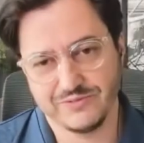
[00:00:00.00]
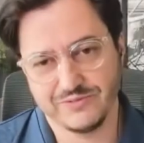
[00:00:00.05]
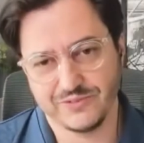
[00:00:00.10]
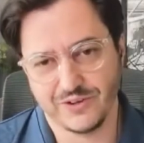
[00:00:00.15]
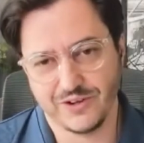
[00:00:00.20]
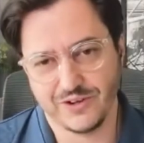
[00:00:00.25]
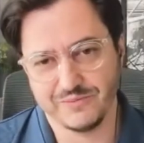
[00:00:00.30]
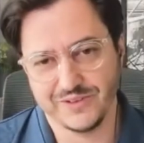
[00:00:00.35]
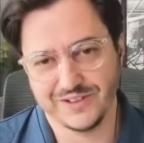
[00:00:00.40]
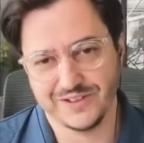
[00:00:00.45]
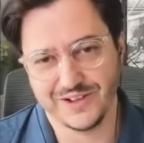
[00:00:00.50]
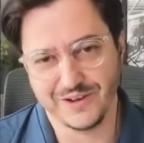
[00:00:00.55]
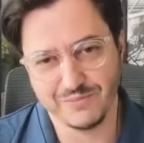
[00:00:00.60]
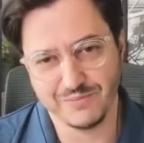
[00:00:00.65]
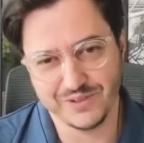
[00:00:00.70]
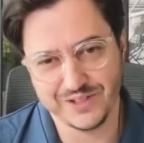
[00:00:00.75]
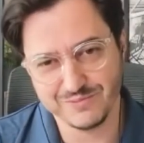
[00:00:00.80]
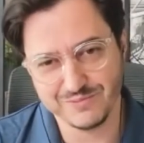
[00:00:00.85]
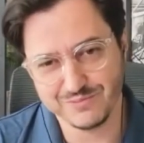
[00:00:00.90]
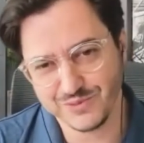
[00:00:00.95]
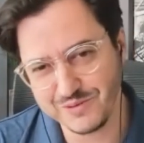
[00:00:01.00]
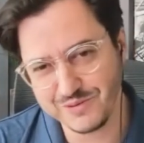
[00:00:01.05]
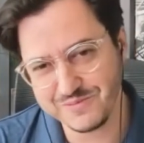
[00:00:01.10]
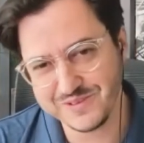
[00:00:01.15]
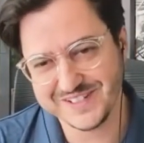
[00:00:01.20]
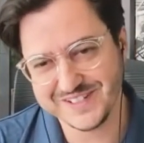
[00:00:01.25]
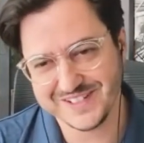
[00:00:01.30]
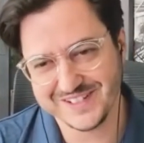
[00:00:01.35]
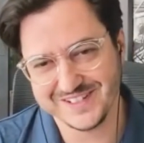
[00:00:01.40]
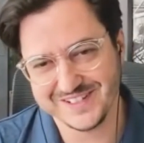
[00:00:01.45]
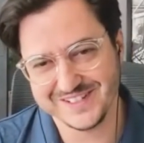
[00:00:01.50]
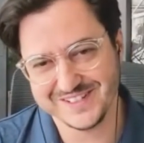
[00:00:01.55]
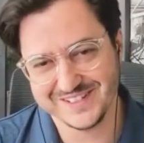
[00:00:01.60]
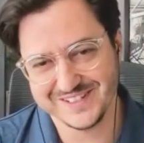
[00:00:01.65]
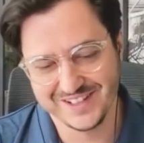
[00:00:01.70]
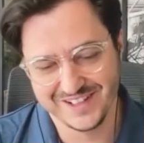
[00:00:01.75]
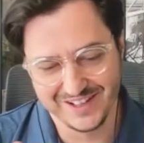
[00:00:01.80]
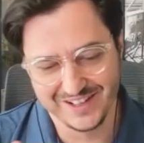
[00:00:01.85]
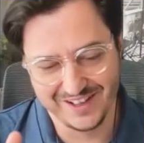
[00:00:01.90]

from the company premises,